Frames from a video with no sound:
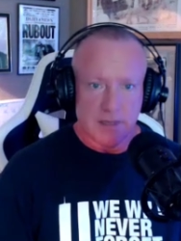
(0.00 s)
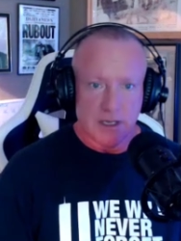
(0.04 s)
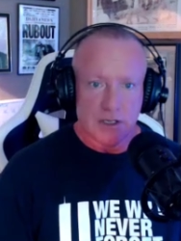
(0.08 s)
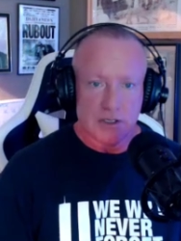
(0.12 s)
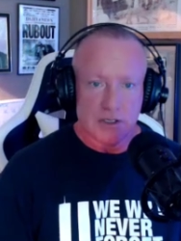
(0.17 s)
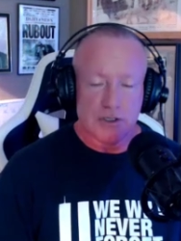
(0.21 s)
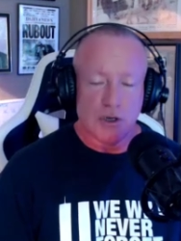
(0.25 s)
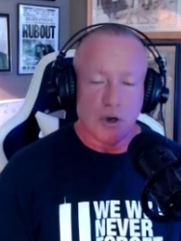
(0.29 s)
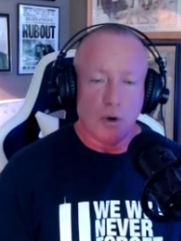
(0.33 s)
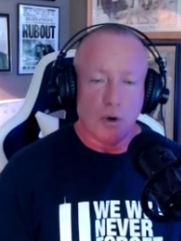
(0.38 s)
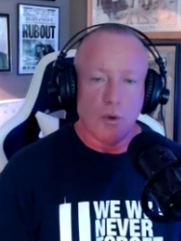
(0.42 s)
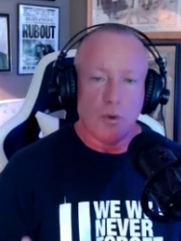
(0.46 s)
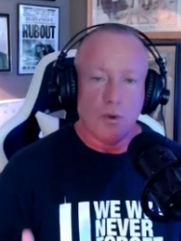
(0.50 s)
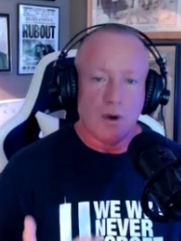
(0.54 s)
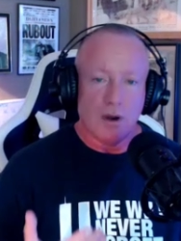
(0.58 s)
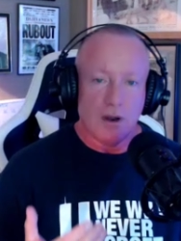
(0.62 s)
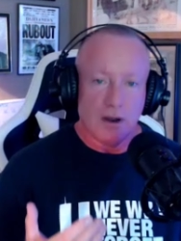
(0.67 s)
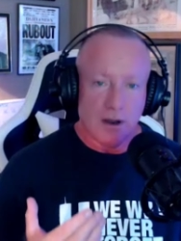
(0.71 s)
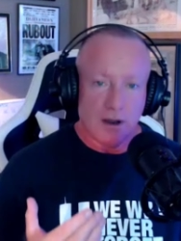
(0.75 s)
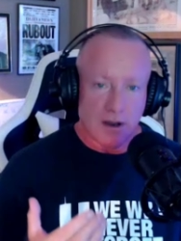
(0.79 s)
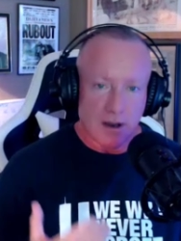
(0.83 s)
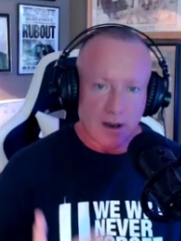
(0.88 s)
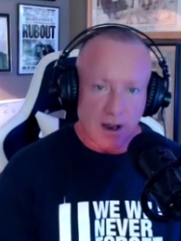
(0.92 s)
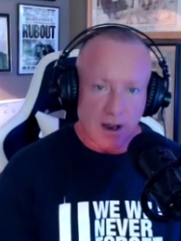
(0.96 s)
So
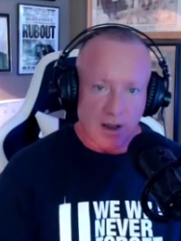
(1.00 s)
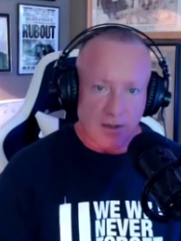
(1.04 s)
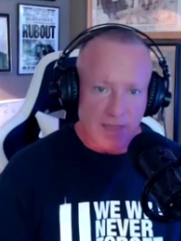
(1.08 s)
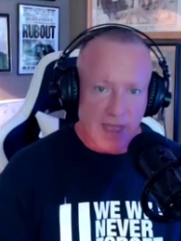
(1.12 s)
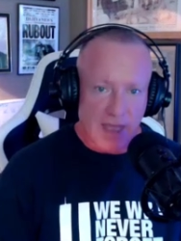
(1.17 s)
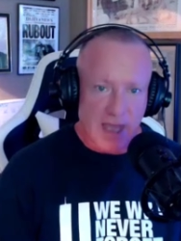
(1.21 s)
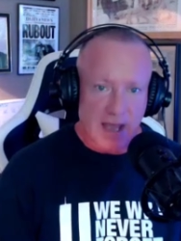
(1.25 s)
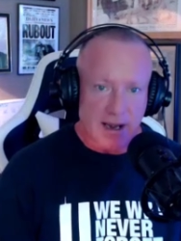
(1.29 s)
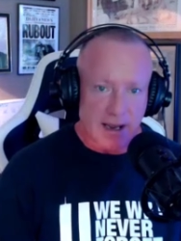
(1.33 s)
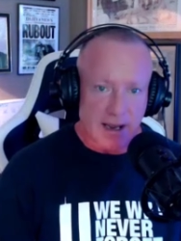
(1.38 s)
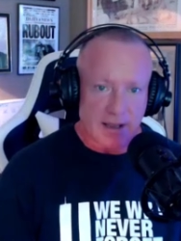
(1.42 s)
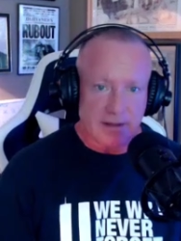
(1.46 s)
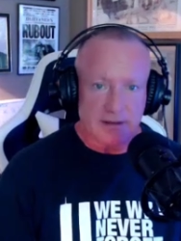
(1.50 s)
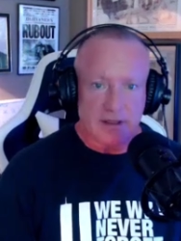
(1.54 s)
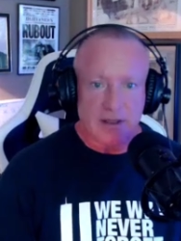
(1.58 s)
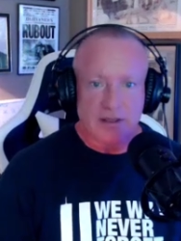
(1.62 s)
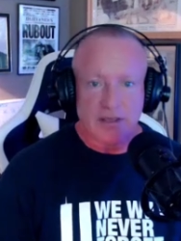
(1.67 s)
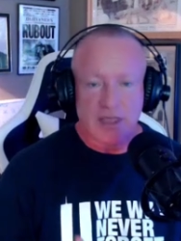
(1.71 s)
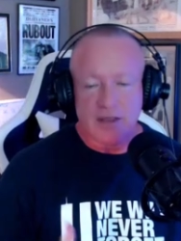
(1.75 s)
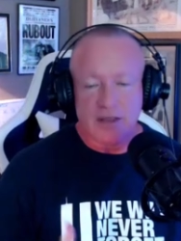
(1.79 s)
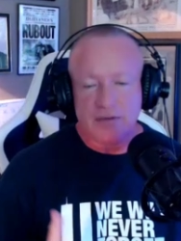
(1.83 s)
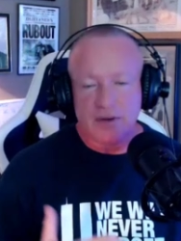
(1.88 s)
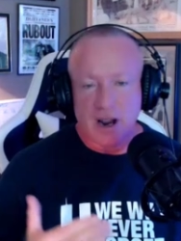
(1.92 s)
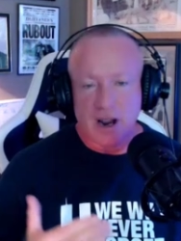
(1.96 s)
on that end,
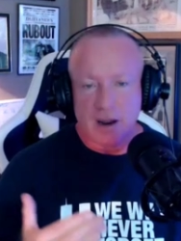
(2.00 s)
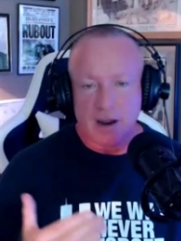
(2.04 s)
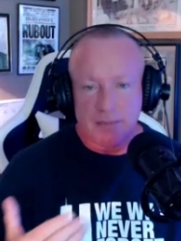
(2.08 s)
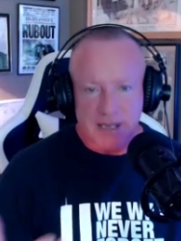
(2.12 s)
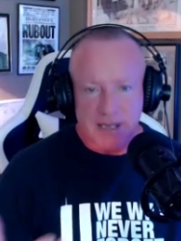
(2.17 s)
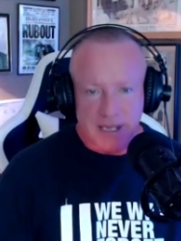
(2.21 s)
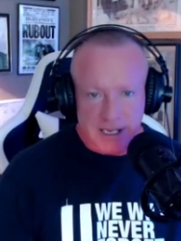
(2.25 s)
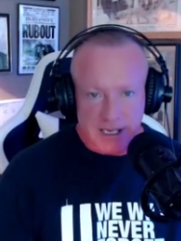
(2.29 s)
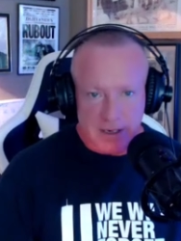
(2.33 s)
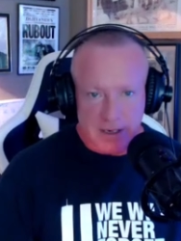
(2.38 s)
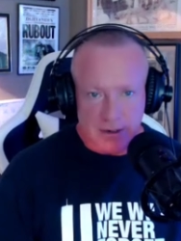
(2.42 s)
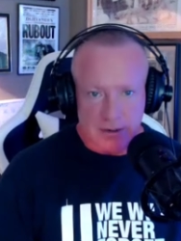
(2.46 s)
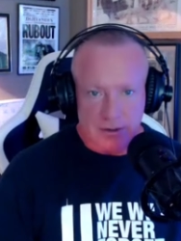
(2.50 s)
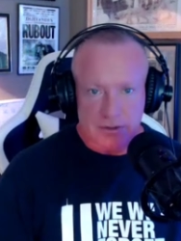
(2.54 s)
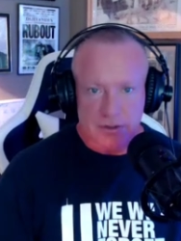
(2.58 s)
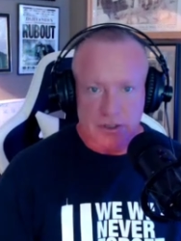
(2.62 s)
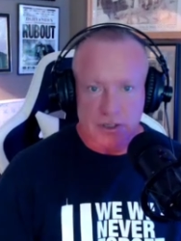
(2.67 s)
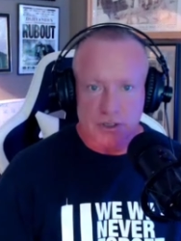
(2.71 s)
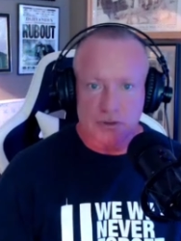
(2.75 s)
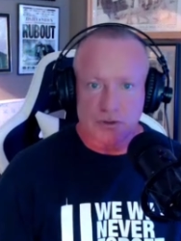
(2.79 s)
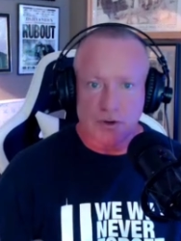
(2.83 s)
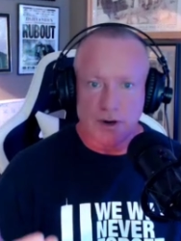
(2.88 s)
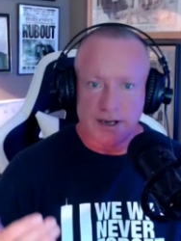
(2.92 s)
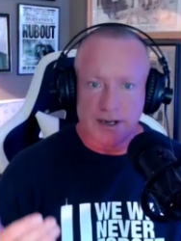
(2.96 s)
they've come here
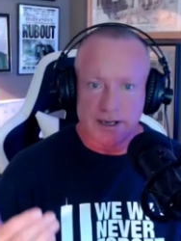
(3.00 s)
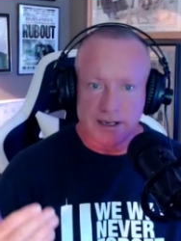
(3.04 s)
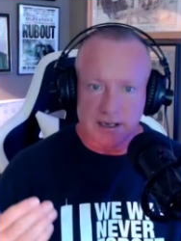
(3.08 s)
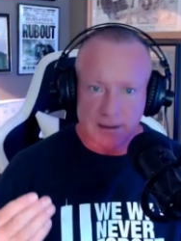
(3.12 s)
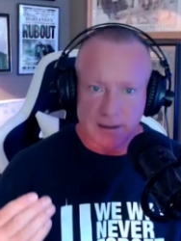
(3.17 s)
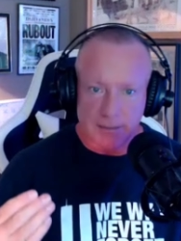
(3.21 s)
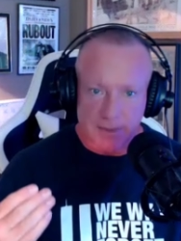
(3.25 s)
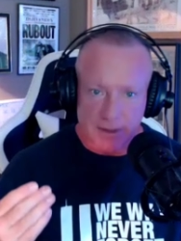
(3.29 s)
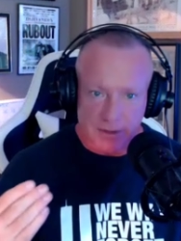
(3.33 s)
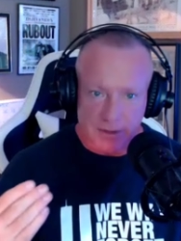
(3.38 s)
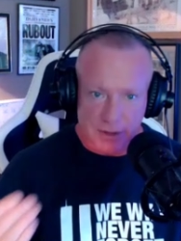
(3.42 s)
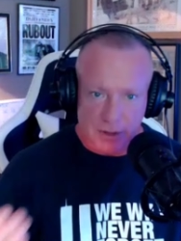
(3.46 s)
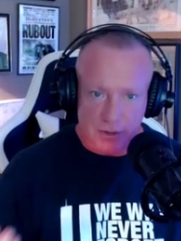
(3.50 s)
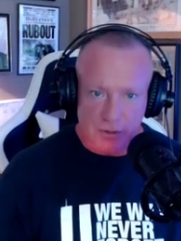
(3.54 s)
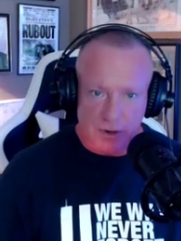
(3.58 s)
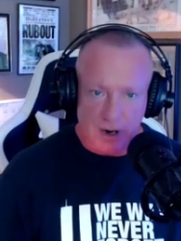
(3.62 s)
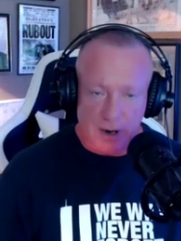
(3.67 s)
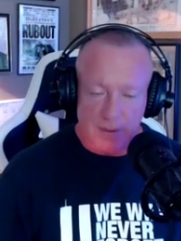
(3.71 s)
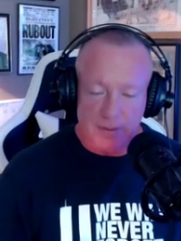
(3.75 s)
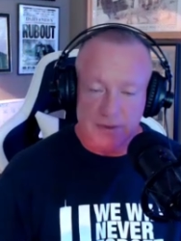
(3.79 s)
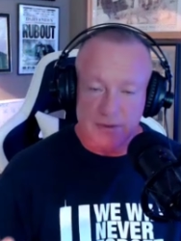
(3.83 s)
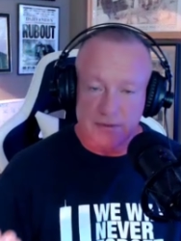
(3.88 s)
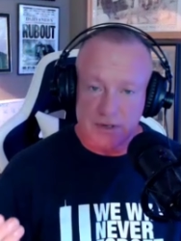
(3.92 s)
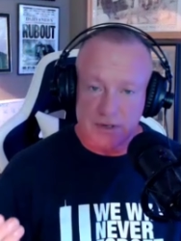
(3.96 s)
to try to commit the
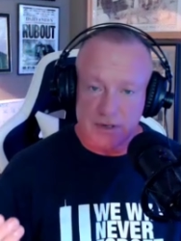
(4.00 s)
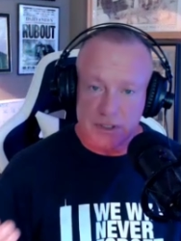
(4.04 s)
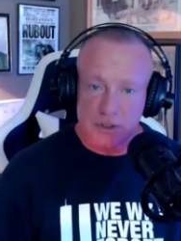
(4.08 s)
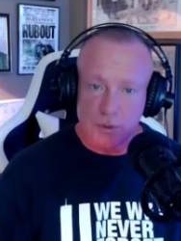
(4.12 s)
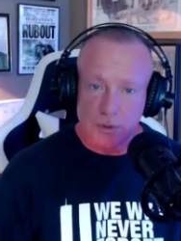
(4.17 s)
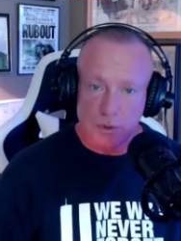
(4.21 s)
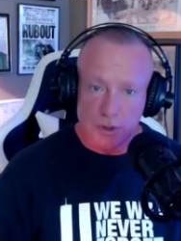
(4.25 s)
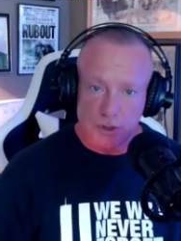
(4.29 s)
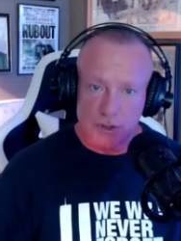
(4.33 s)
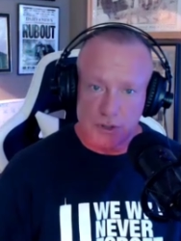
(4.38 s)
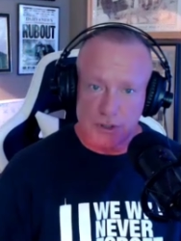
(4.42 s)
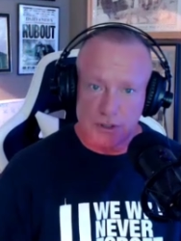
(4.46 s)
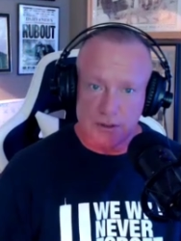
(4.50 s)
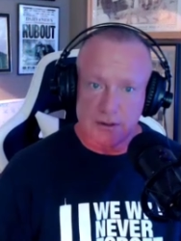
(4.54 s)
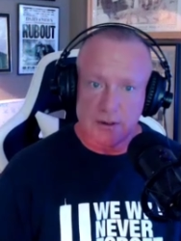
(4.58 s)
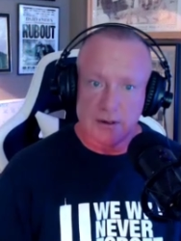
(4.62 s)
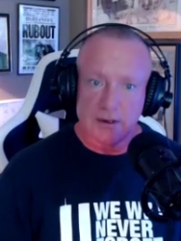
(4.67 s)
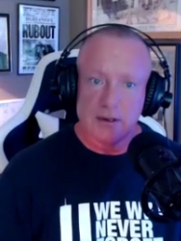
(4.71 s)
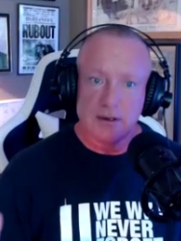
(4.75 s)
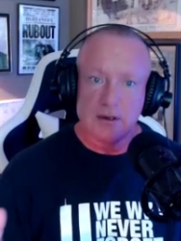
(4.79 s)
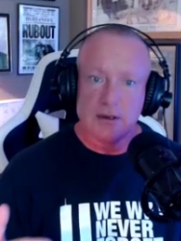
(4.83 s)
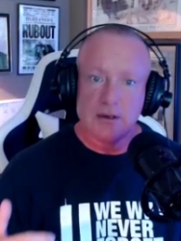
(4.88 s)
crimes of extortion,